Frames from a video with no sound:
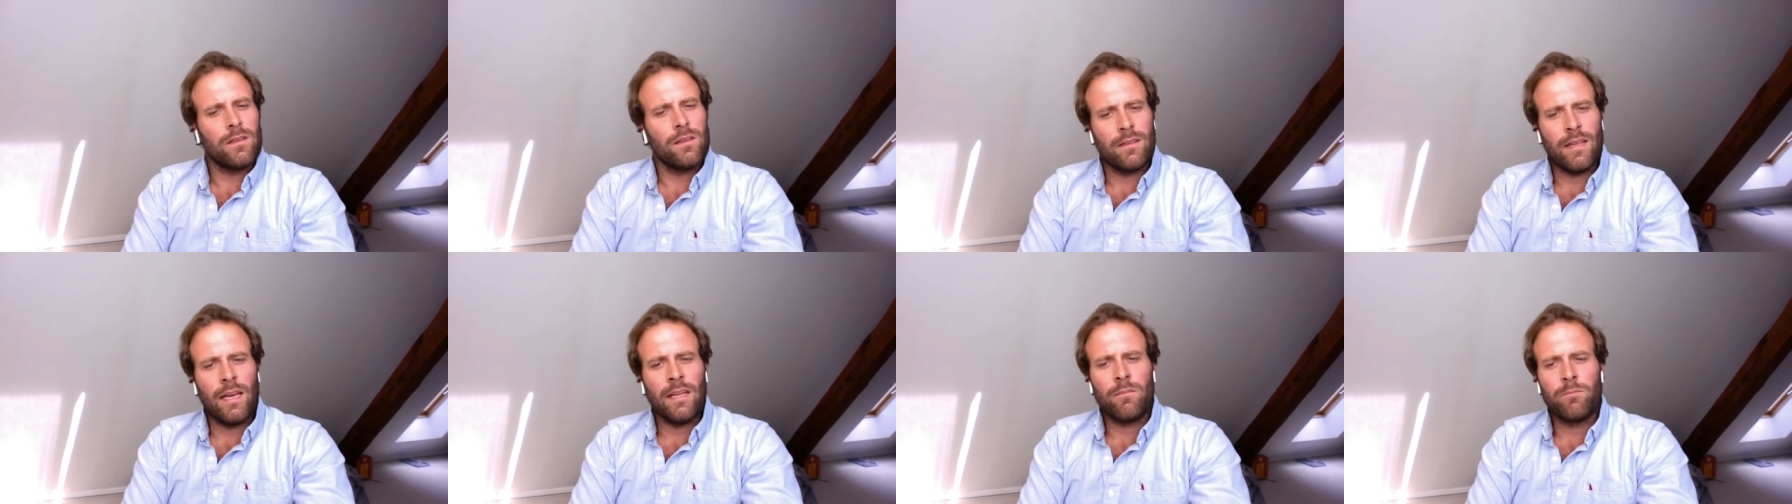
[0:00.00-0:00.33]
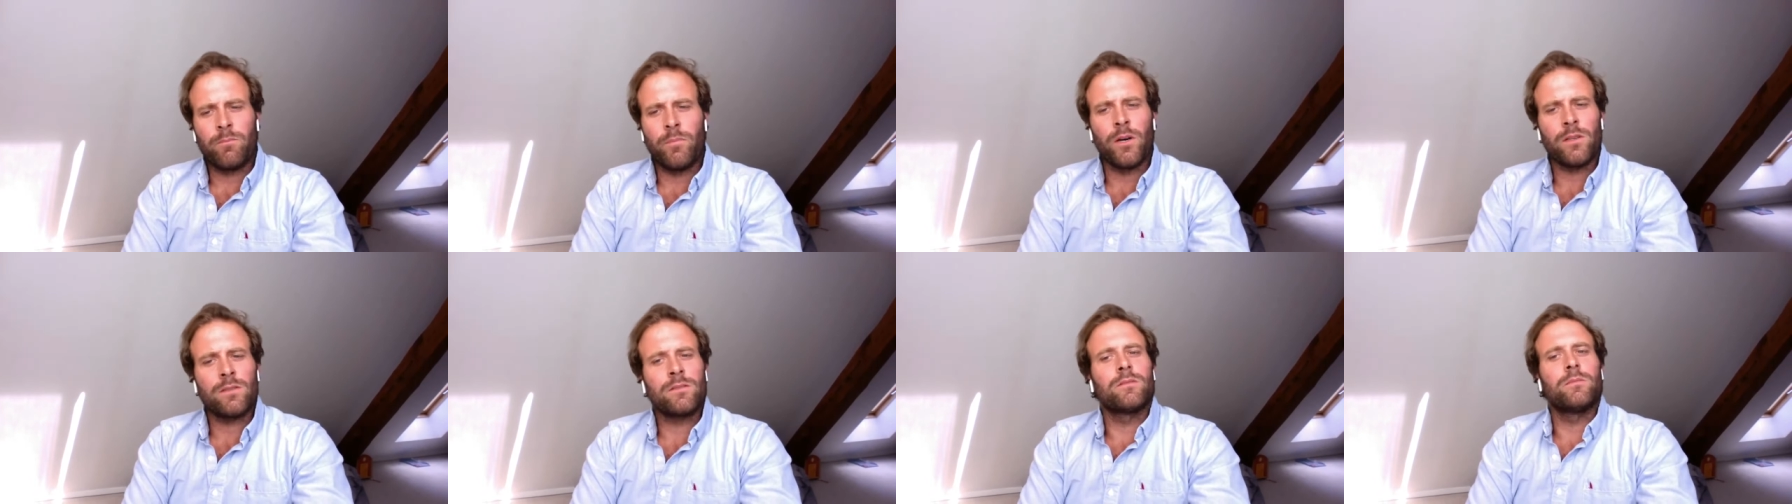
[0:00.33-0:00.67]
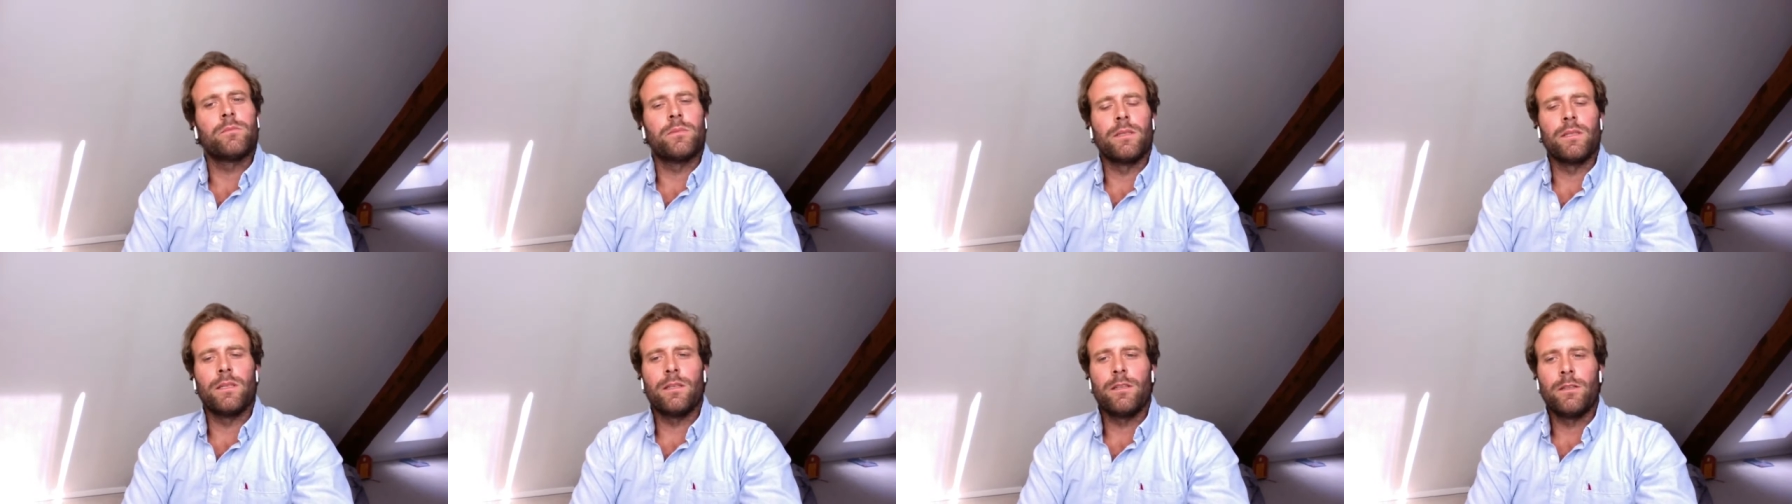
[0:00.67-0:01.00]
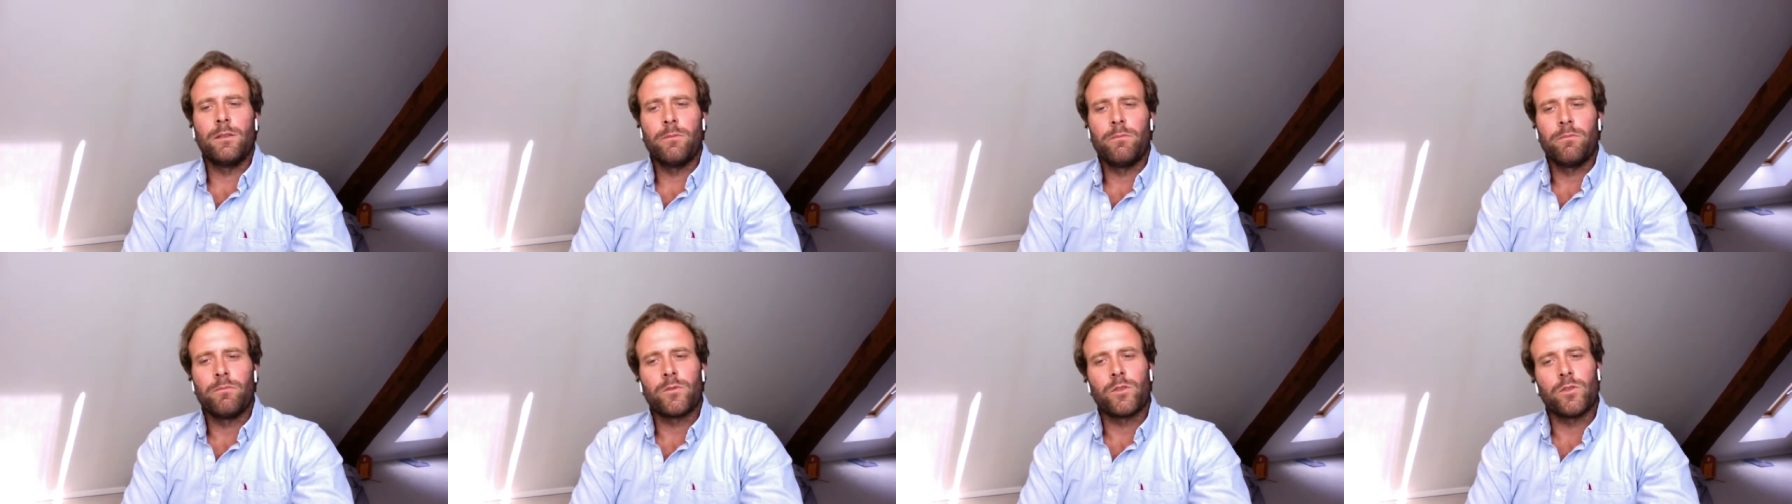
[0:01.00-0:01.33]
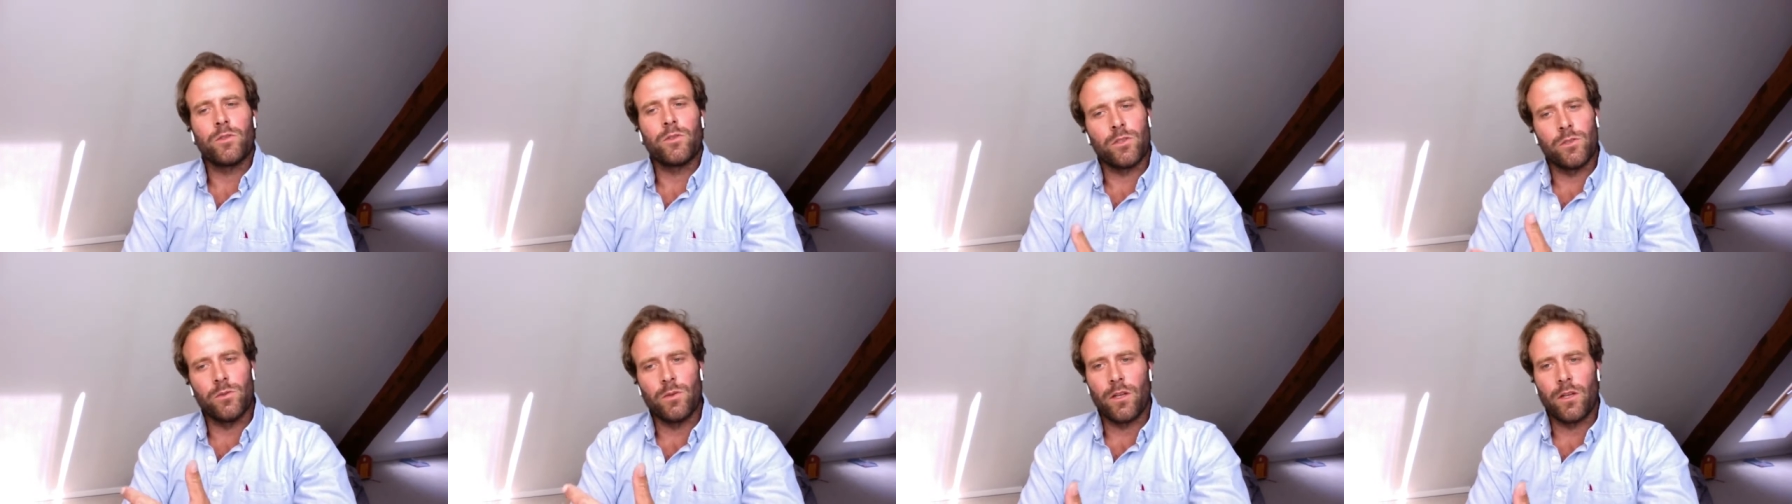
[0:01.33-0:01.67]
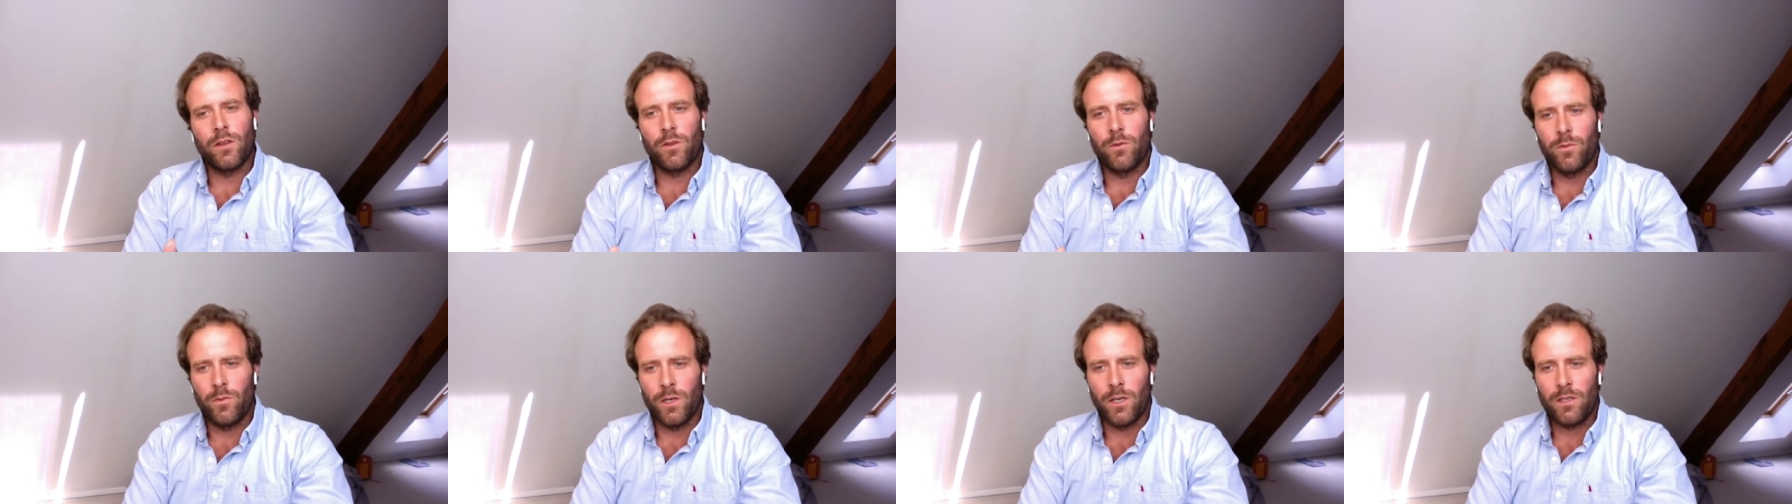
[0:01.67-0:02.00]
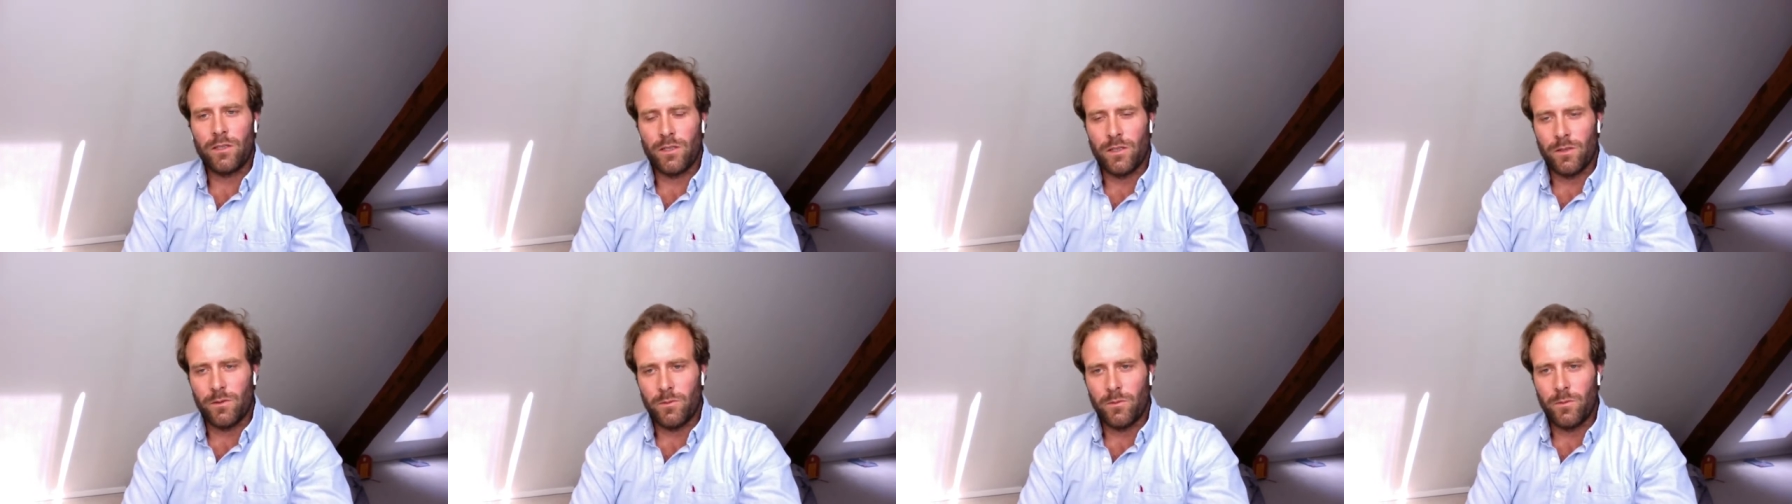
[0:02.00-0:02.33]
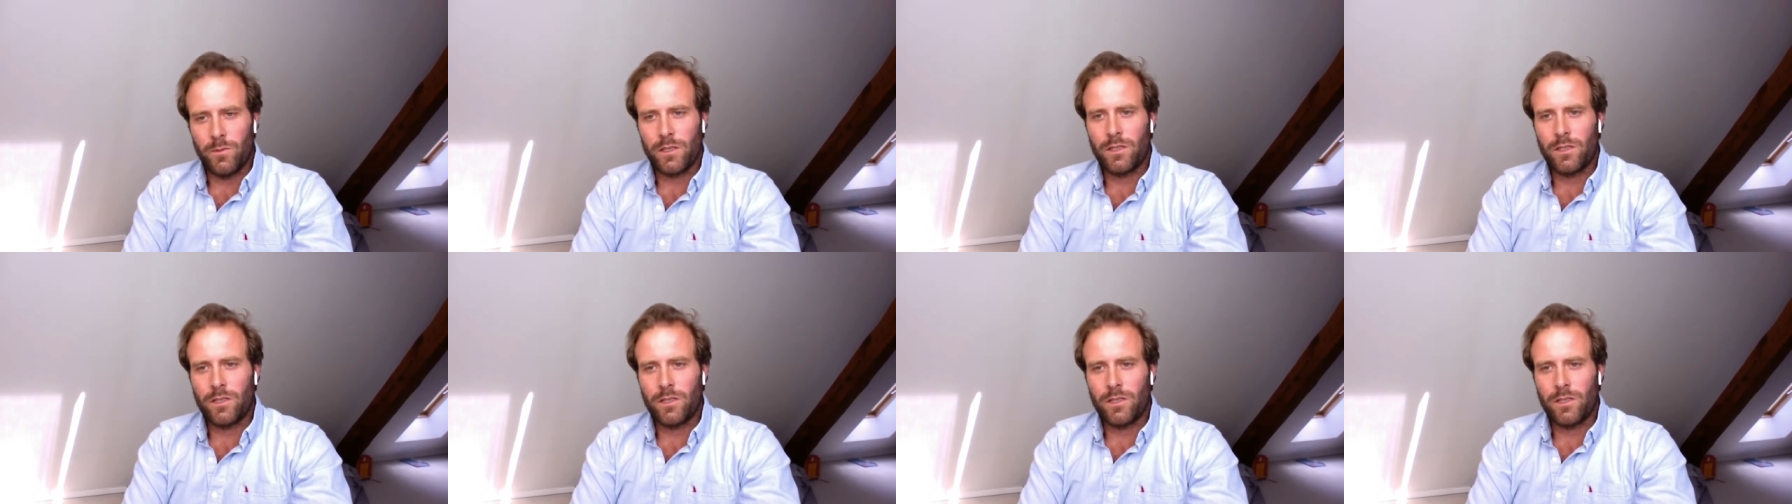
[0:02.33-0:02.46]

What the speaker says: not that possible to do on the water?